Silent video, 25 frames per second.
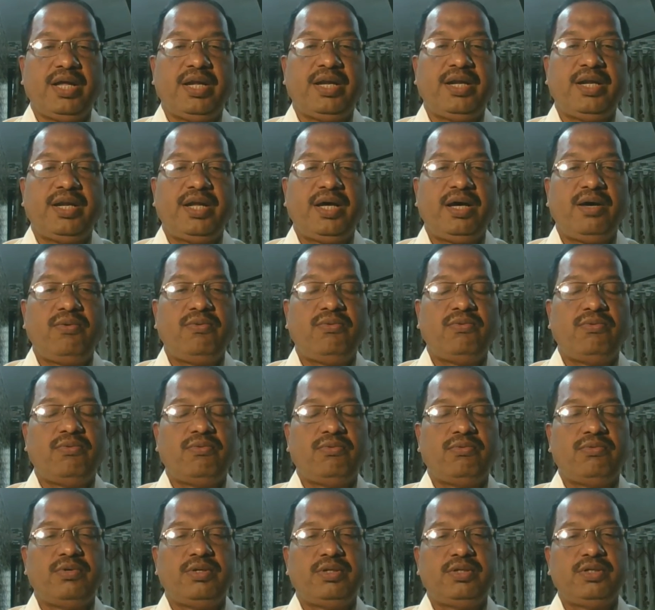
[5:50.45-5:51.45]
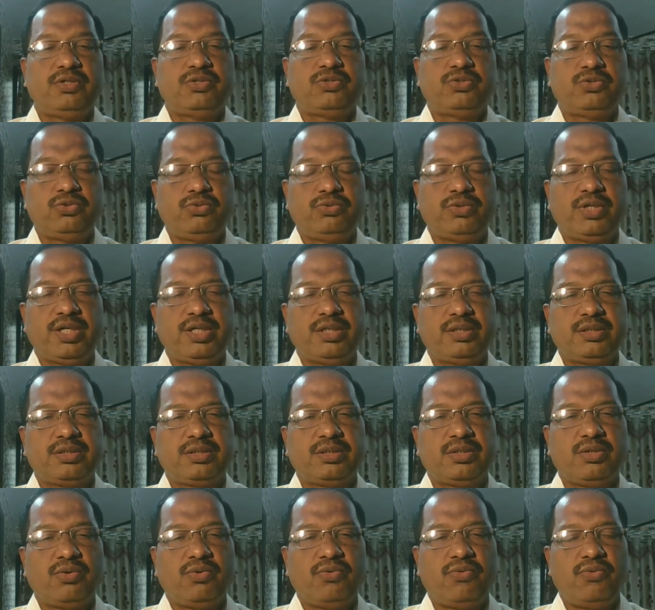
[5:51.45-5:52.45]
Now, dear students,
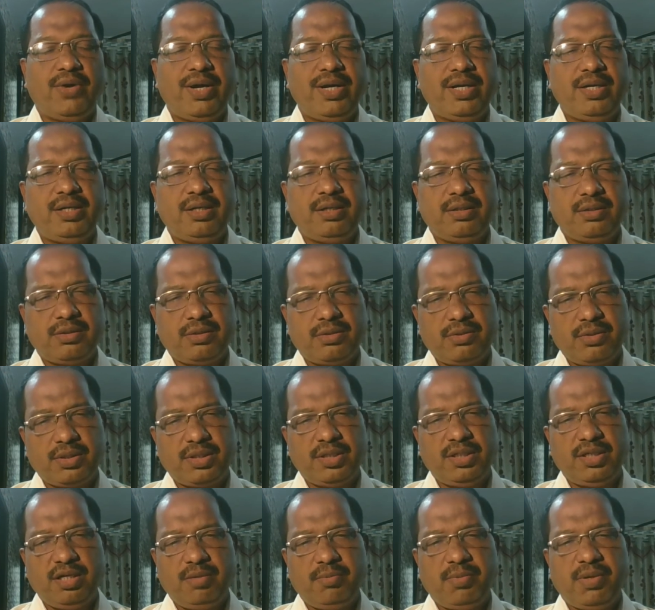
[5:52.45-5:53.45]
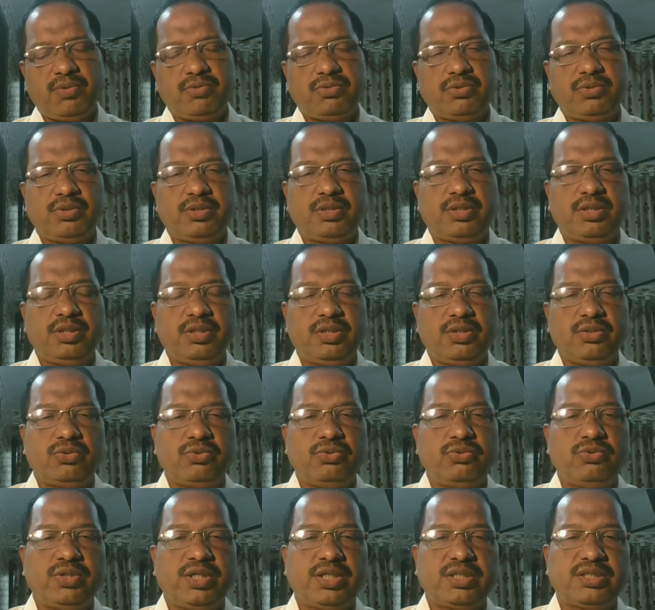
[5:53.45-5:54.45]
while talking about the tier
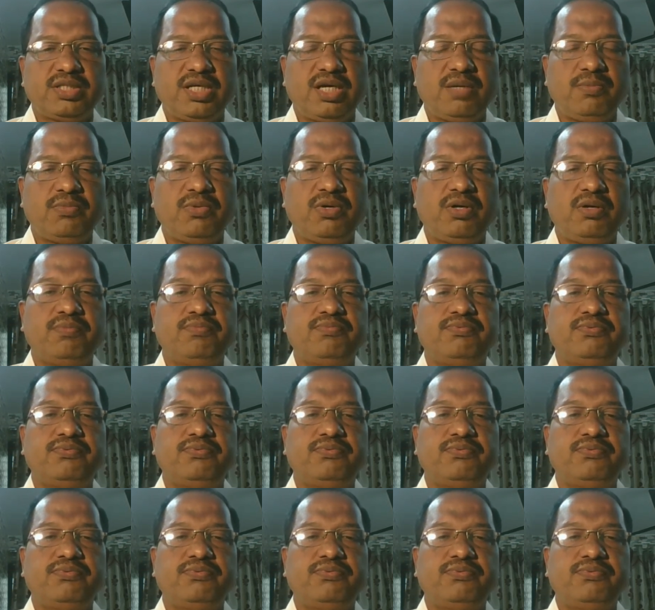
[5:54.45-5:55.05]
2 exam of